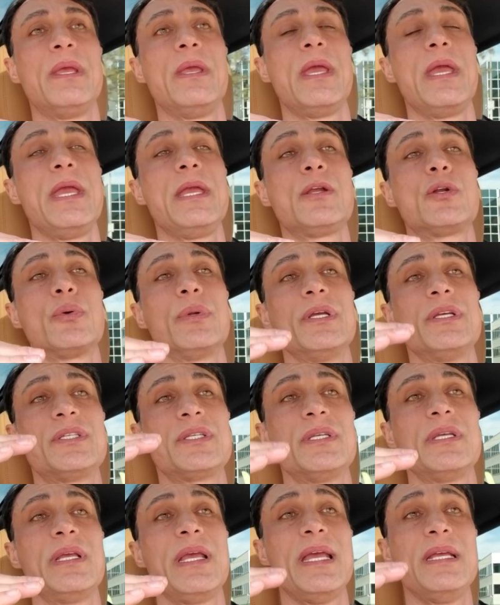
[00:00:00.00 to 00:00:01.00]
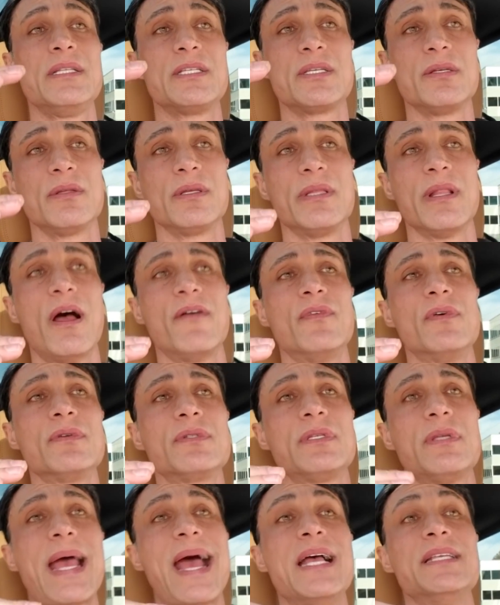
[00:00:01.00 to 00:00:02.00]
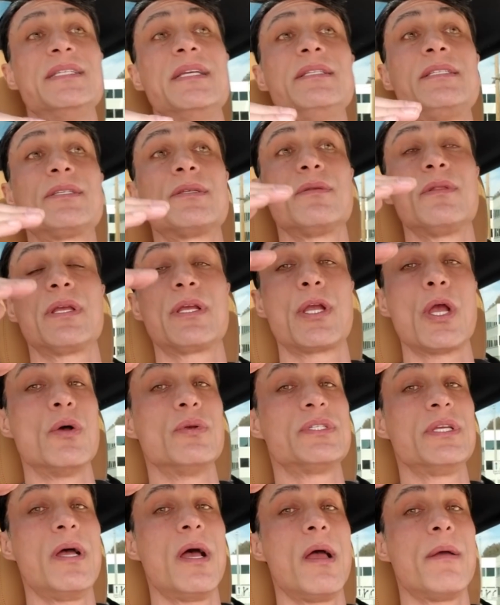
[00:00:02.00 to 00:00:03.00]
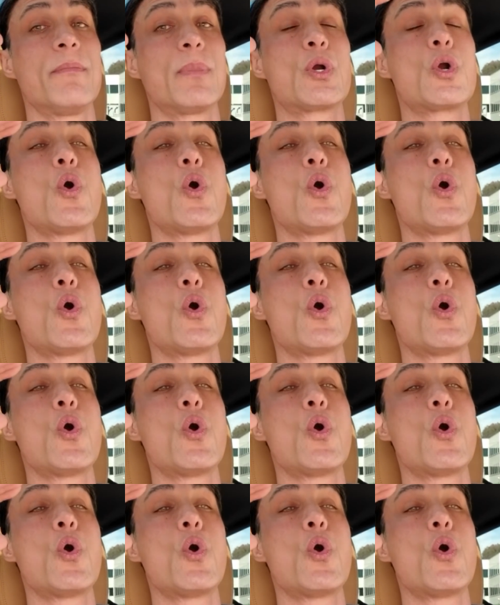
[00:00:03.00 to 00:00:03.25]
increase insulin levels. As insulin goes up,